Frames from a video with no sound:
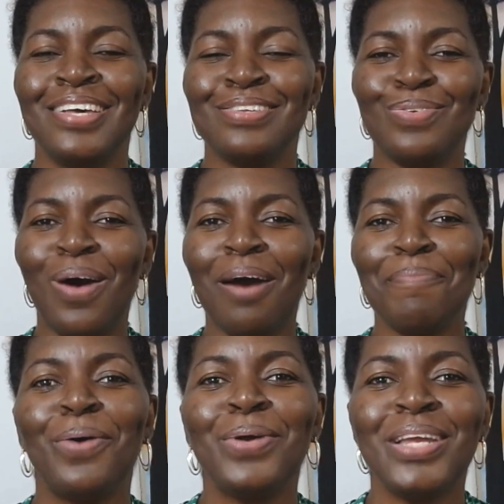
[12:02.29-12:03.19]
So
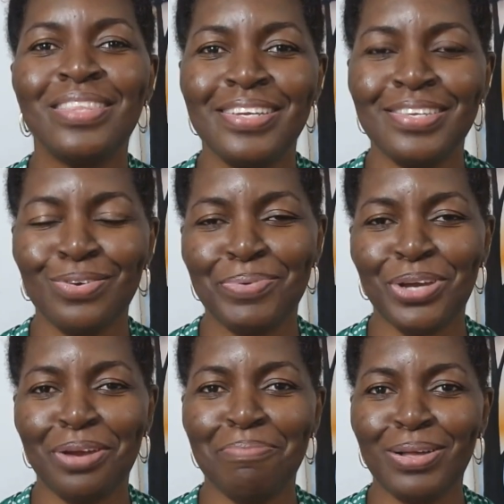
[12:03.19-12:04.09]
hop down in the
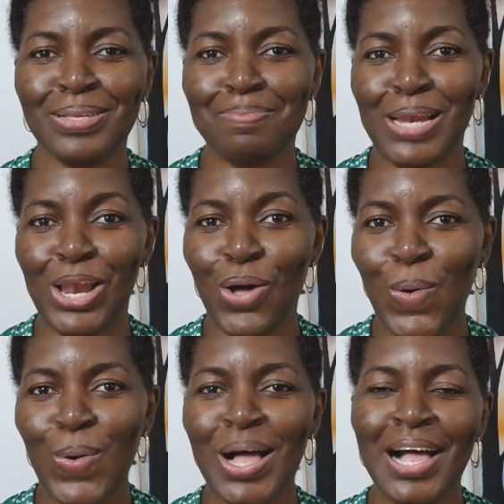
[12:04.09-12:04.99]
description box
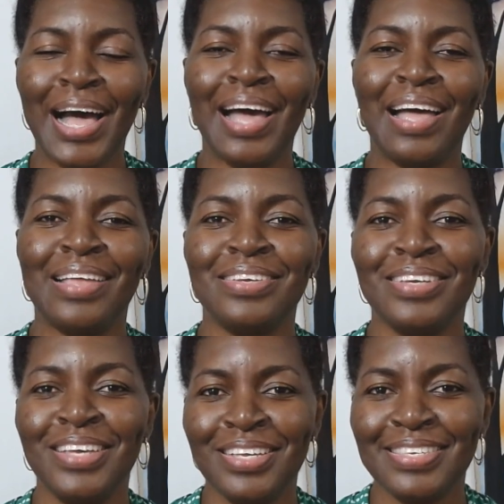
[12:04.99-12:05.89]
below
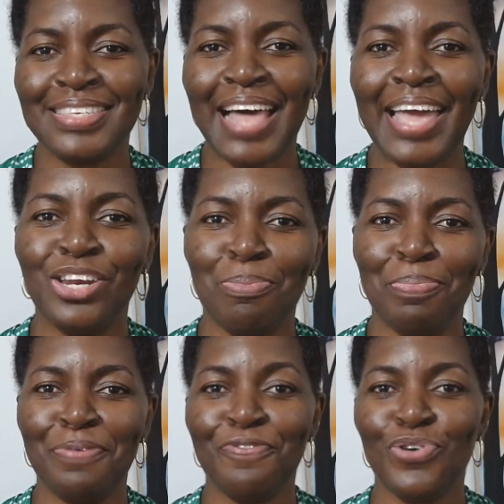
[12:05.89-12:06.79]
and sign
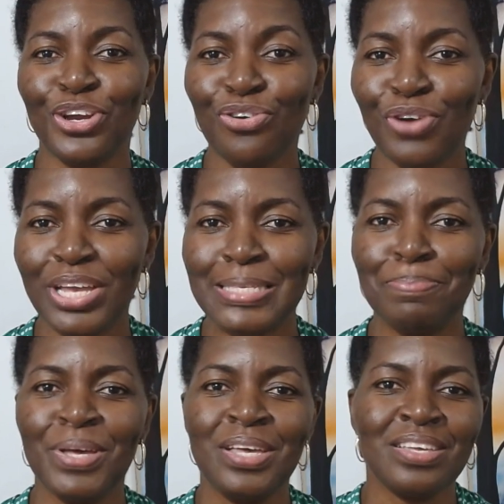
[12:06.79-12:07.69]
up for
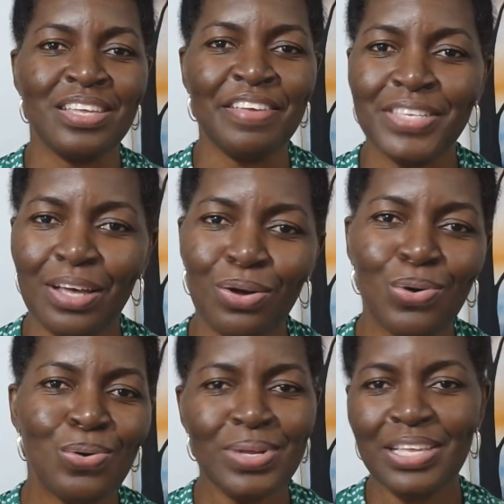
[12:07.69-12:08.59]
Krisp. Give it a
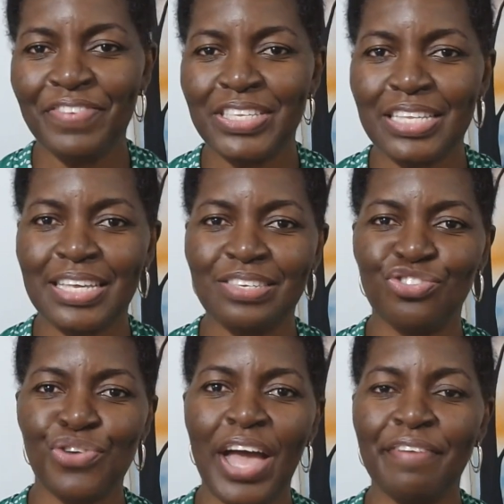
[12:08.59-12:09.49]
go, give it a
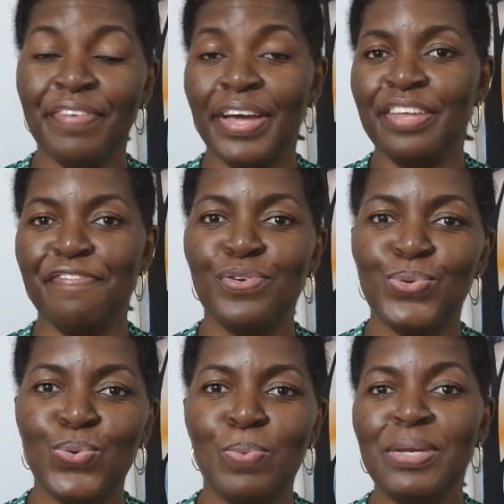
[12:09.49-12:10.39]
test drive, and if
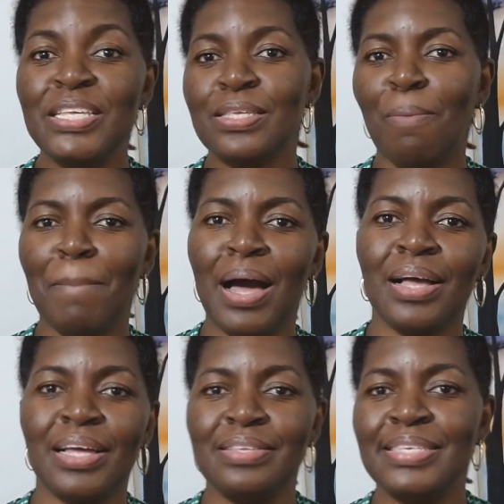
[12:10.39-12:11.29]
you do, please come
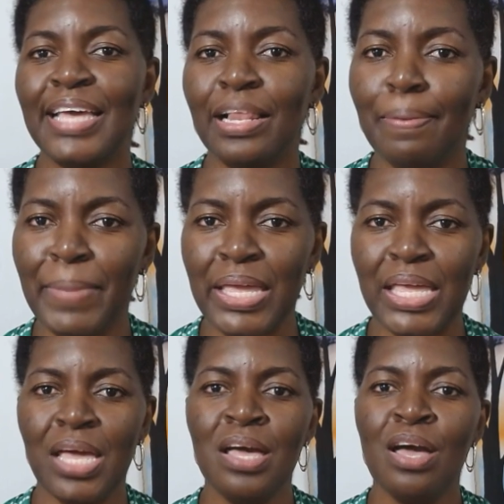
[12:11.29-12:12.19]
back and tell
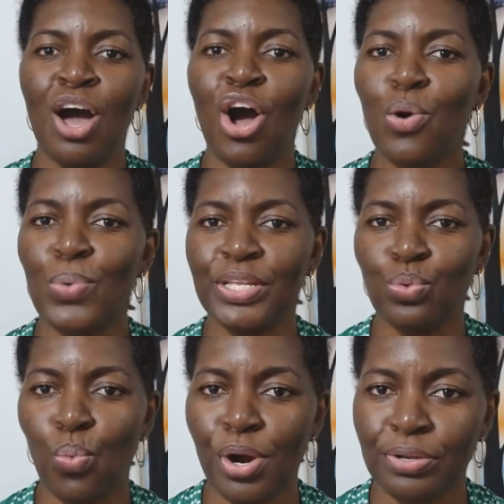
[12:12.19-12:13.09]
me how
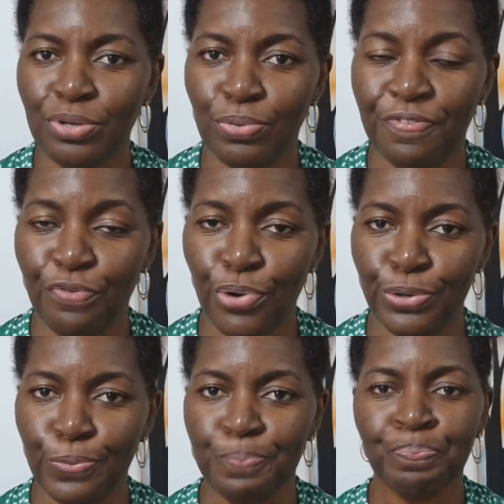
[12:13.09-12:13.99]
it worked out for
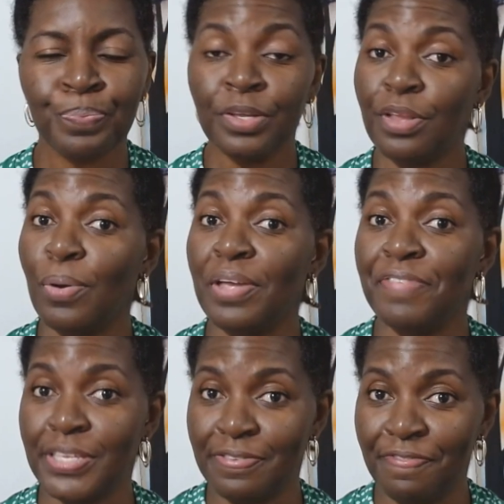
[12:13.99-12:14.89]
you. Now,
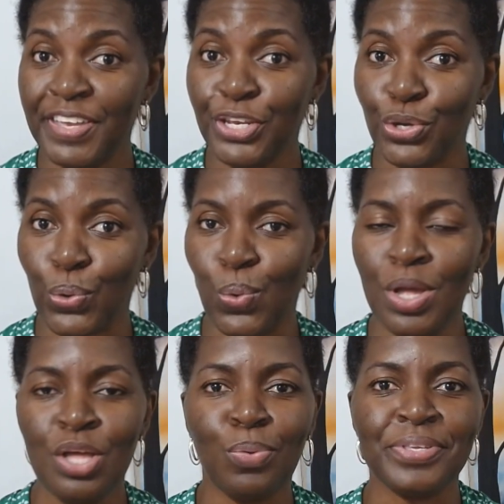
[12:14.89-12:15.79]
if this video
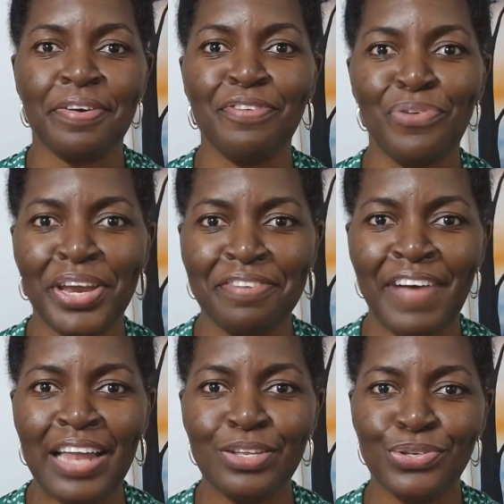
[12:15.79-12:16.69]
was of great
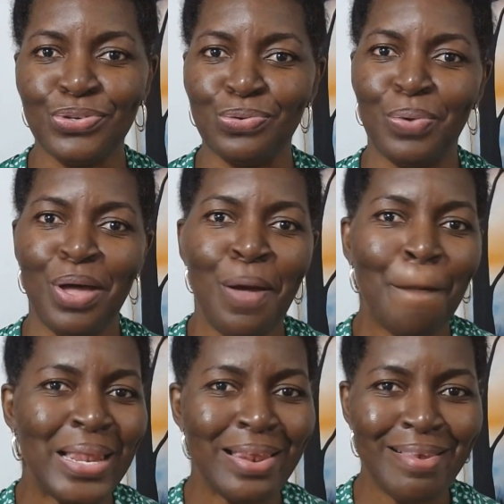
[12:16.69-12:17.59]
value to you,
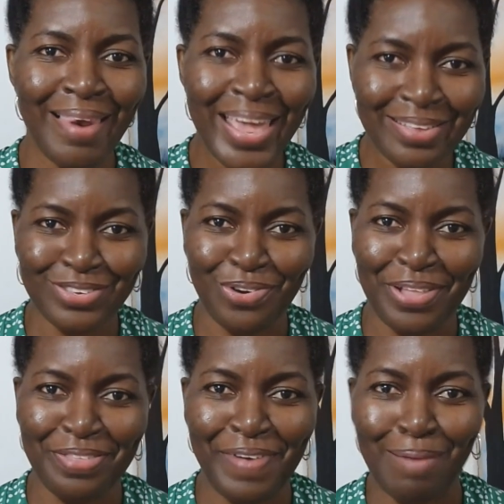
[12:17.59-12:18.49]
please
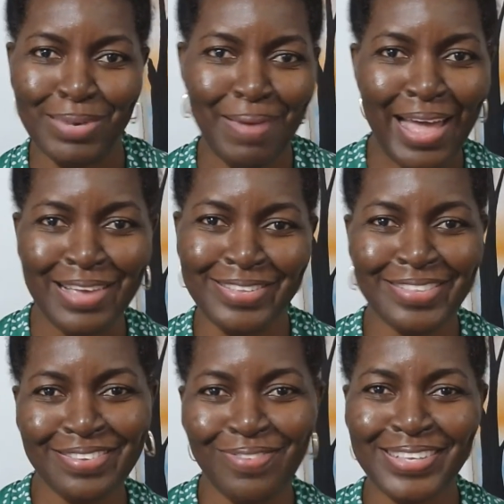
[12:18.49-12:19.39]
join the family by
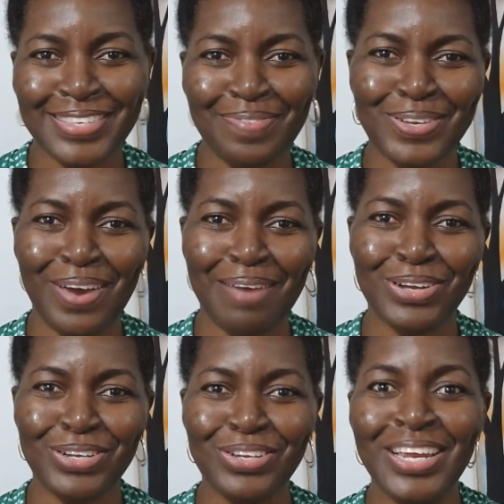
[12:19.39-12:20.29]
hitting the red subscribe
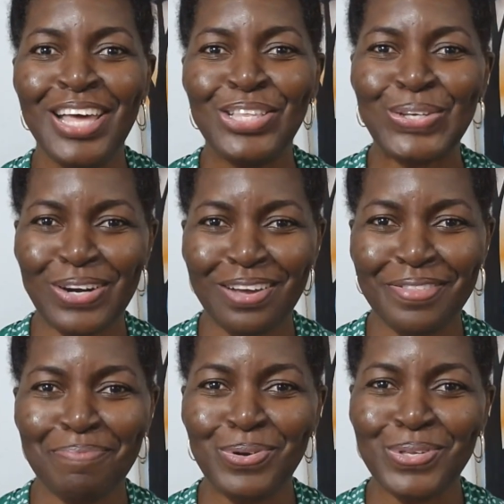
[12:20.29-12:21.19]
button, turn
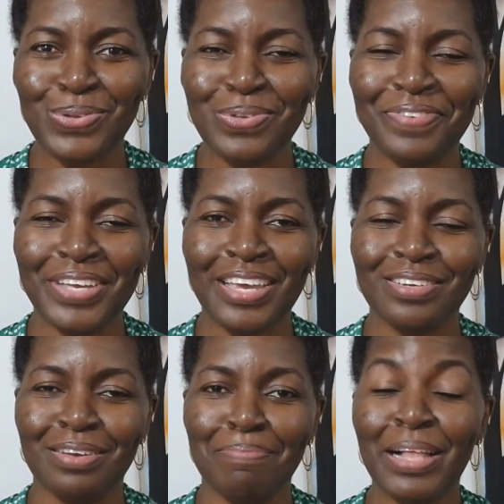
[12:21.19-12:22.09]
on the post
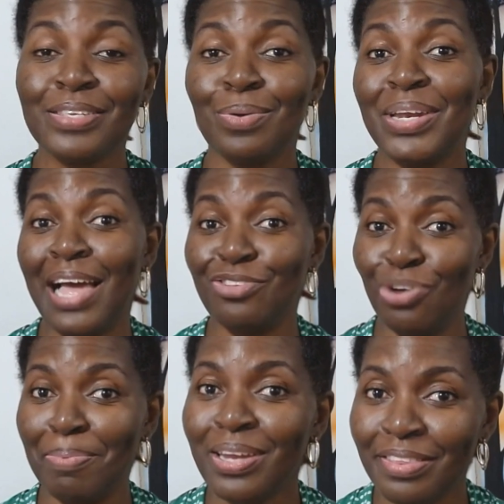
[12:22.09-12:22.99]
notification bell, so when I
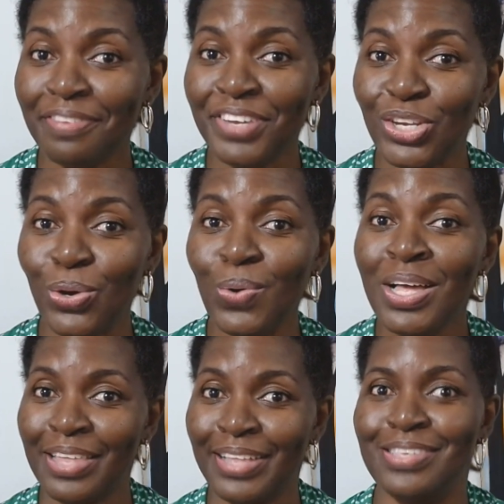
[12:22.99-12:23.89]
drop another video
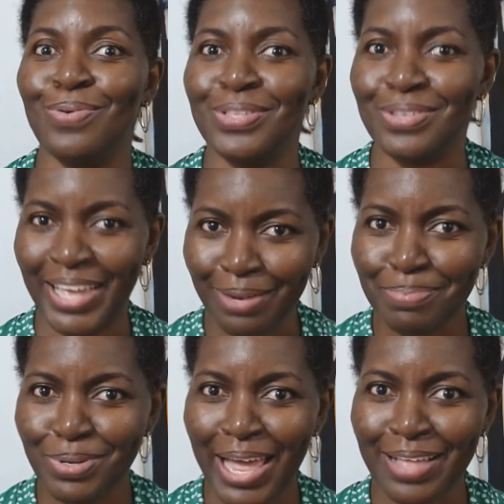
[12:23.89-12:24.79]
that is going to
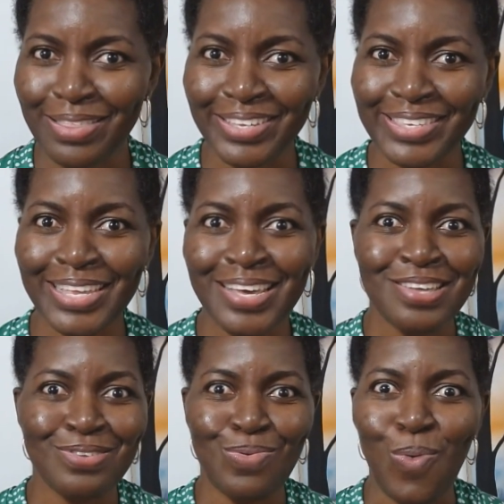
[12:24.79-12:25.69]
help you like this,
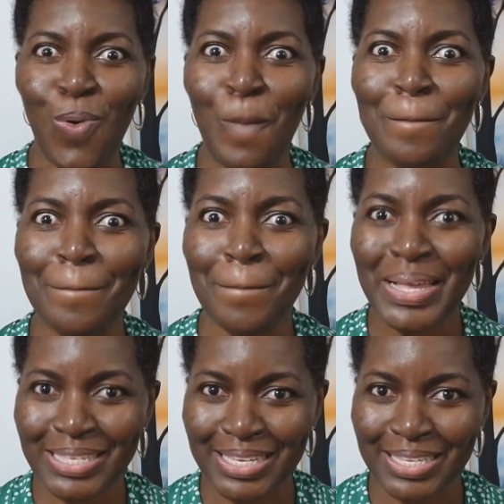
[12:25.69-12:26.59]
you won't
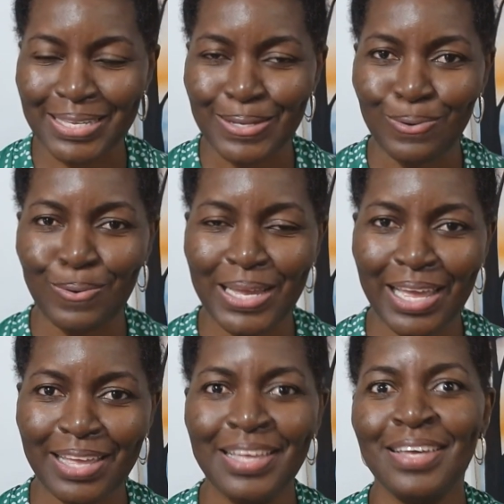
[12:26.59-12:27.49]
miss it,
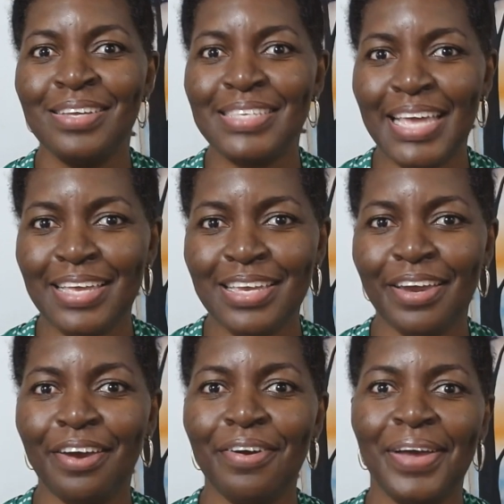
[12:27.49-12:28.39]
okay? Take
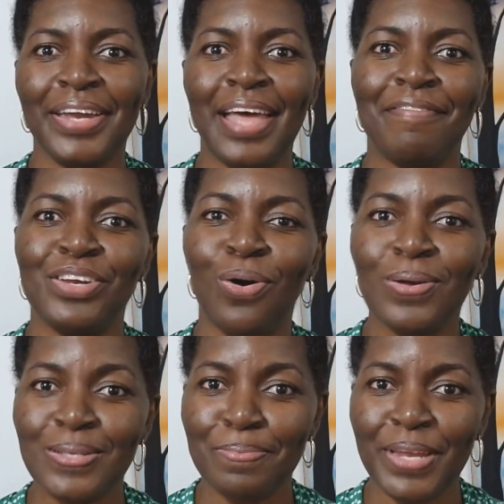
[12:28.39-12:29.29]
care and have an
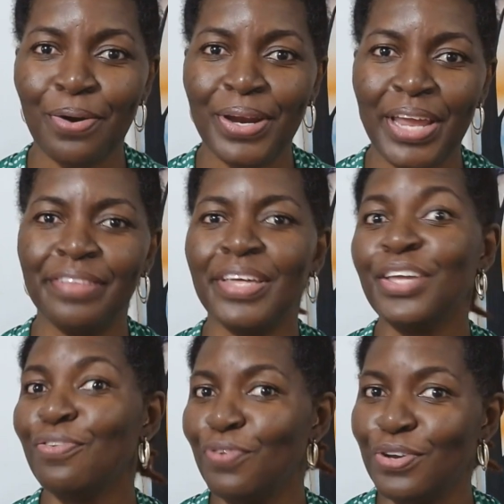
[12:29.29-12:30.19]
awesome day or night.
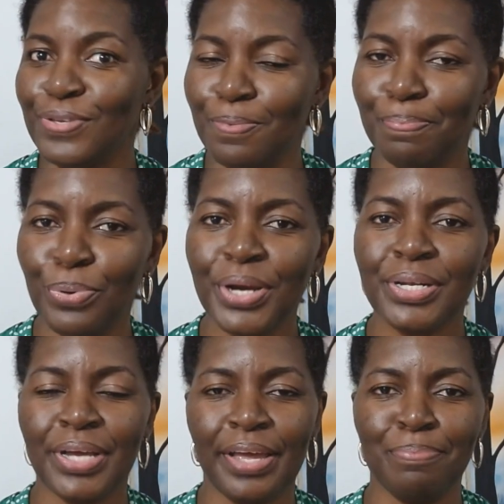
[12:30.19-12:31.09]
Thank you for your
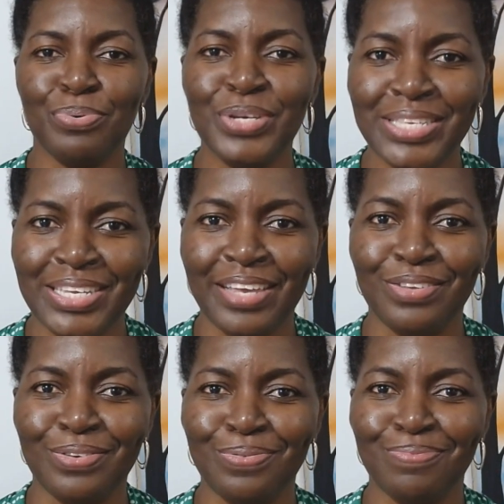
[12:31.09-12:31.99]
support. I
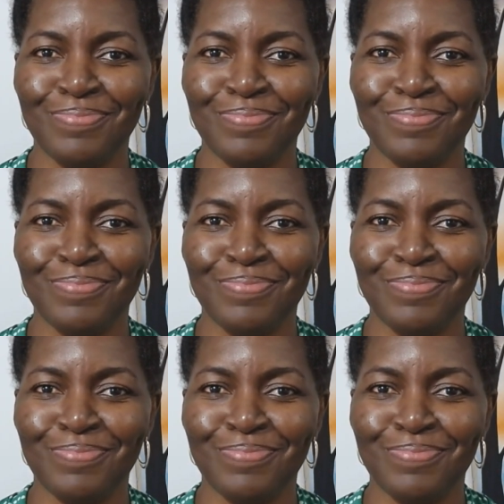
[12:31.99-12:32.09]
appreciate you.